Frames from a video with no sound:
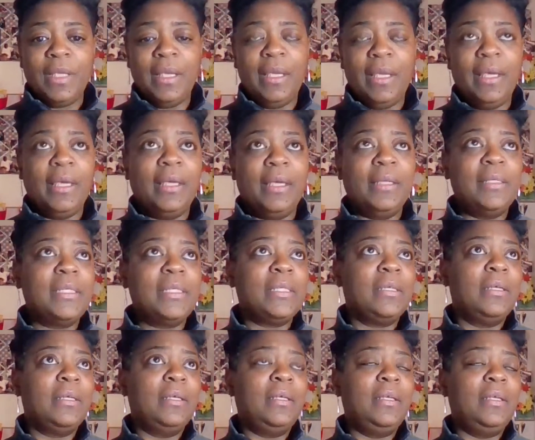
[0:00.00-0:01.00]
and
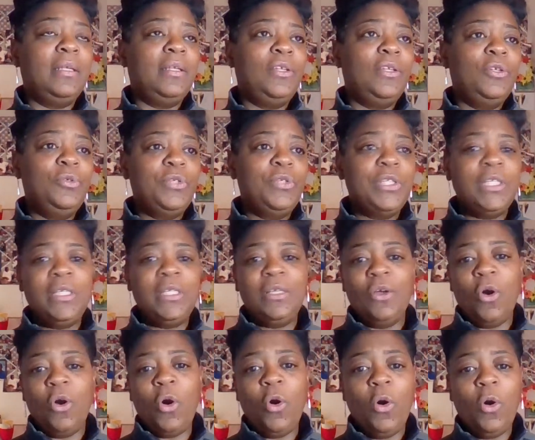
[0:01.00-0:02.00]
you see
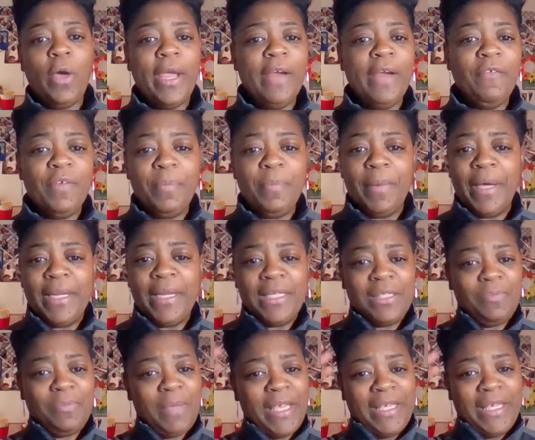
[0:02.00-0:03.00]

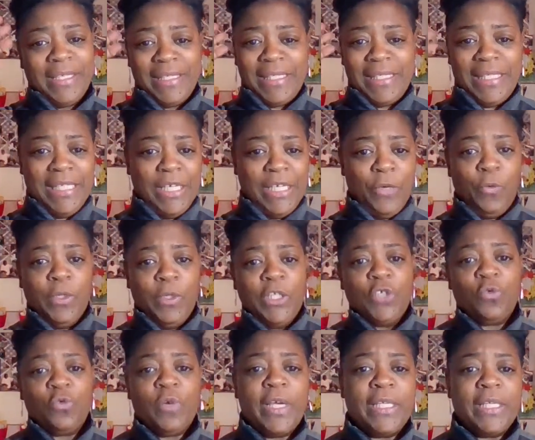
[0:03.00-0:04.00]
everybody's making sequin
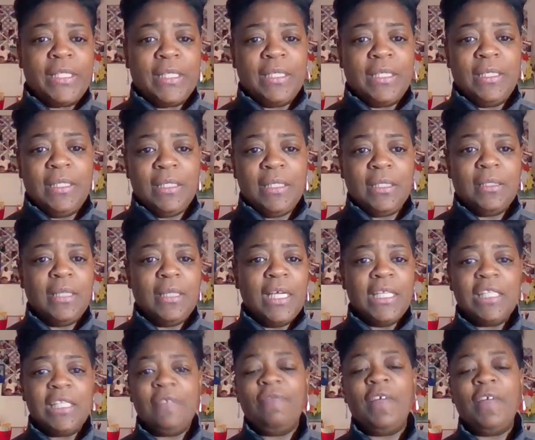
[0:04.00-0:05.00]
dresses,
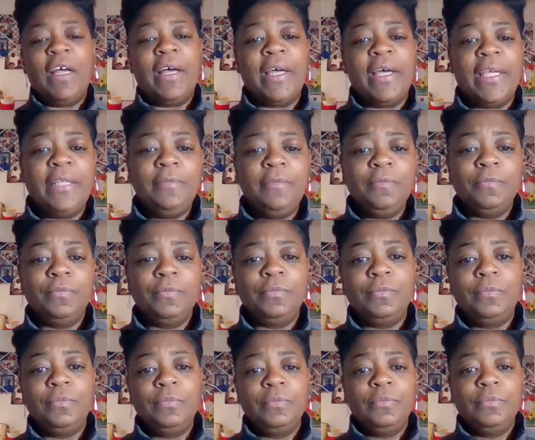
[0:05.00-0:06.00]
that's fine.
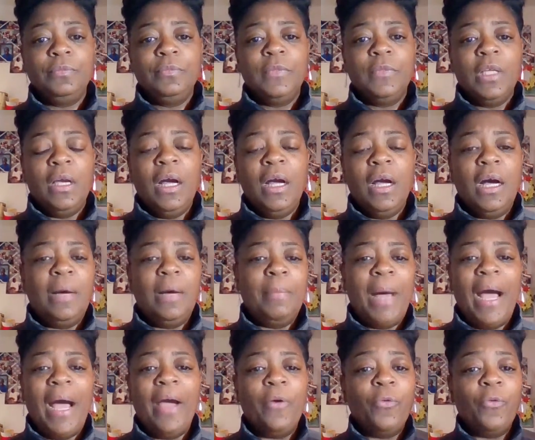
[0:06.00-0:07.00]

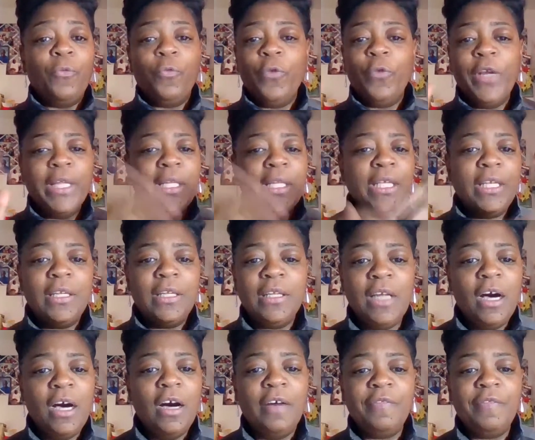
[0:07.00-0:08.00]
I really
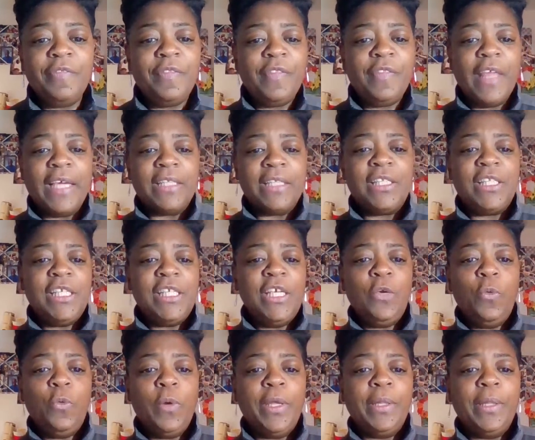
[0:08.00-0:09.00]
love that
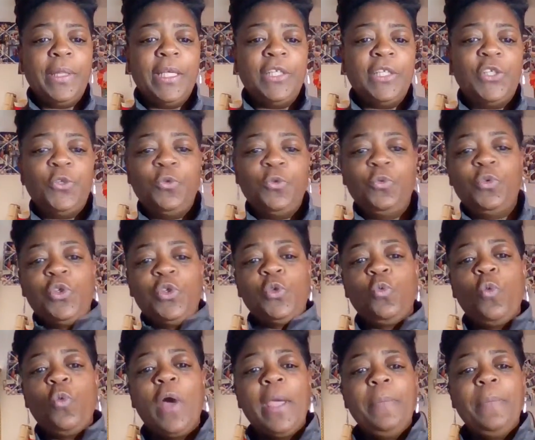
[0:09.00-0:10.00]
sequin that you
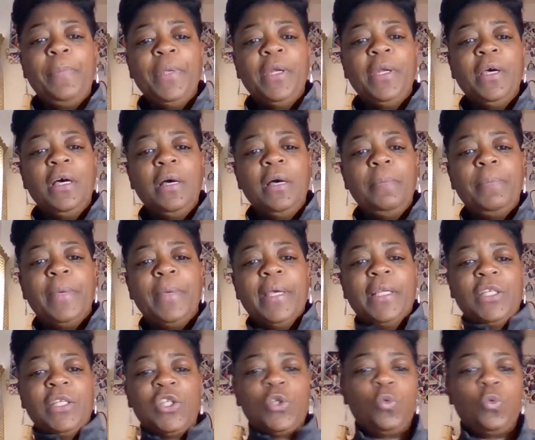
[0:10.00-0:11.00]
swipe it up
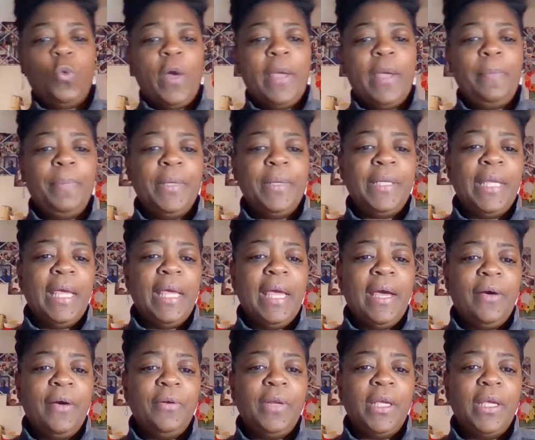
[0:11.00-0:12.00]
and swipe it
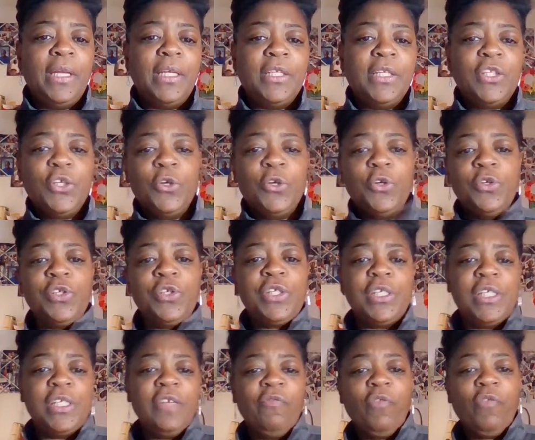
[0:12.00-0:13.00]
down and it turns
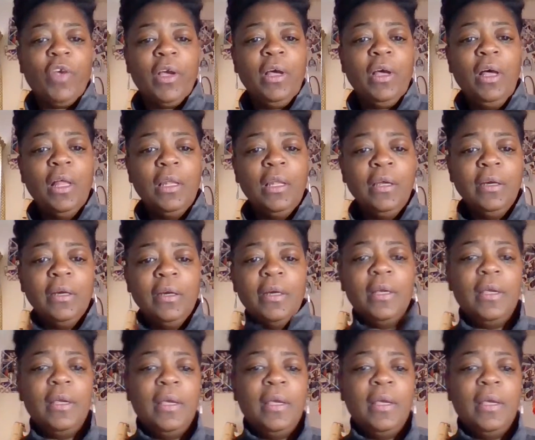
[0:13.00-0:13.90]
a different color.